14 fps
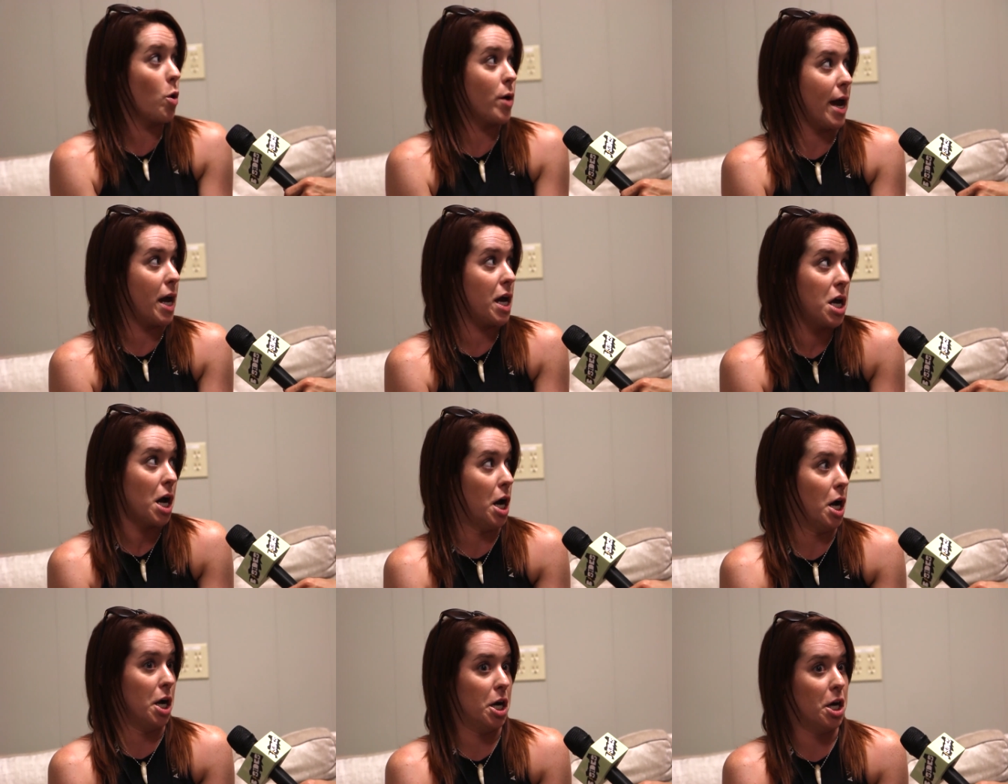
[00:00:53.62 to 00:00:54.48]
okay,
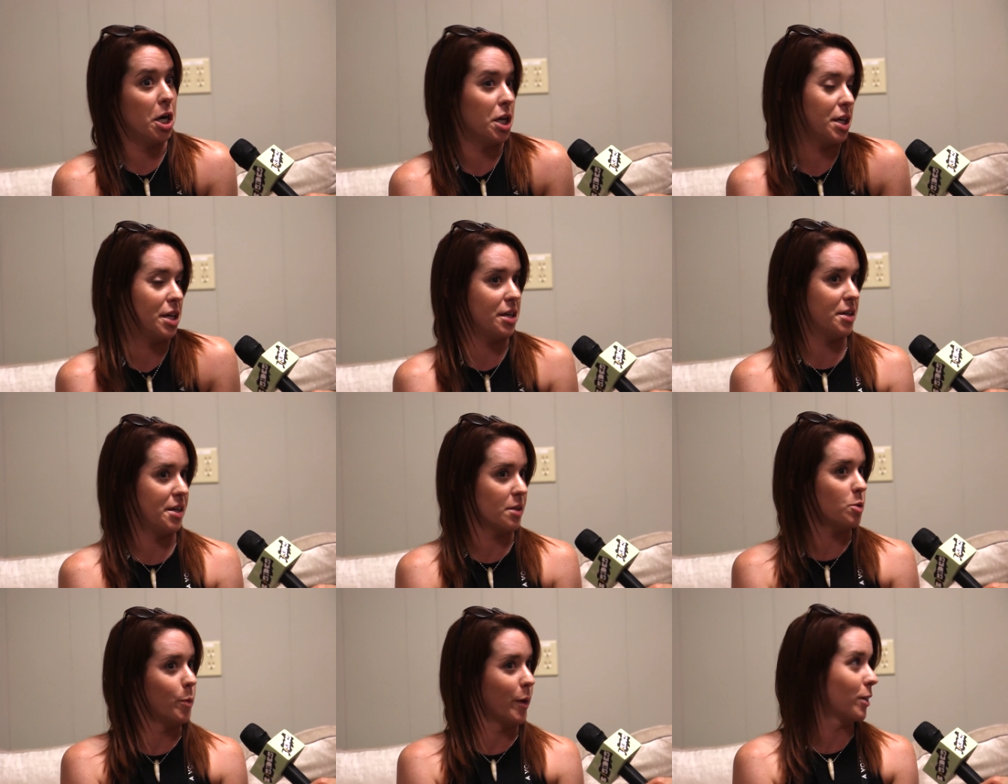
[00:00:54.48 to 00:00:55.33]
uh,
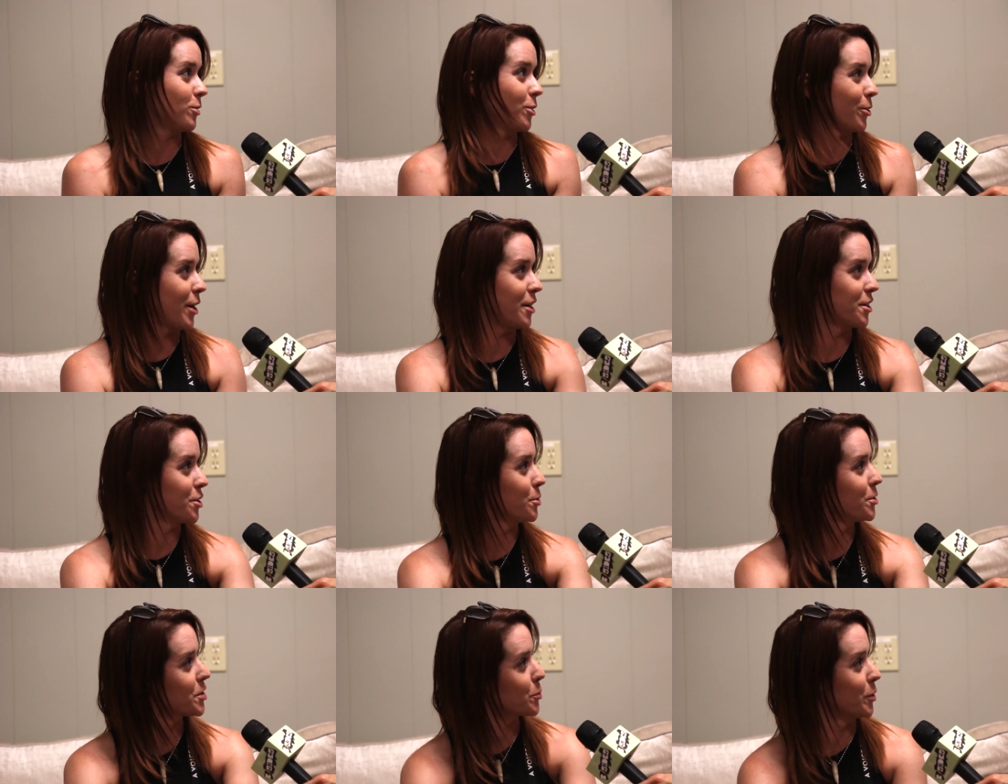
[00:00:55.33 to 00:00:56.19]
guess we better learn how to
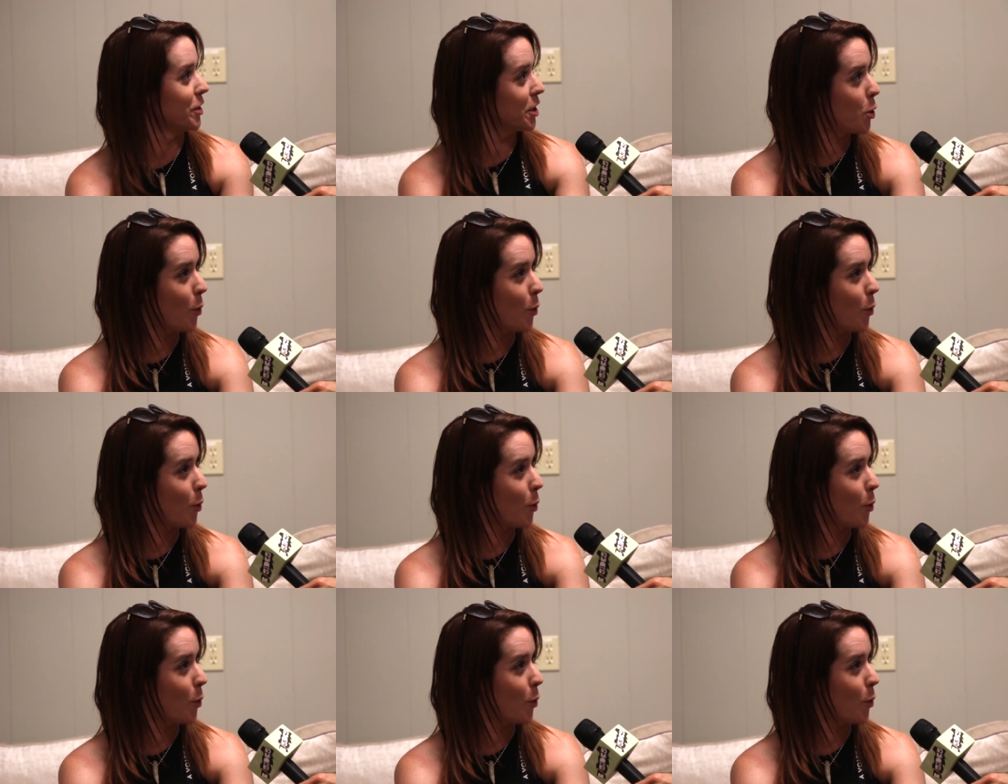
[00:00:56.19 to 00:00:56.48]
do this really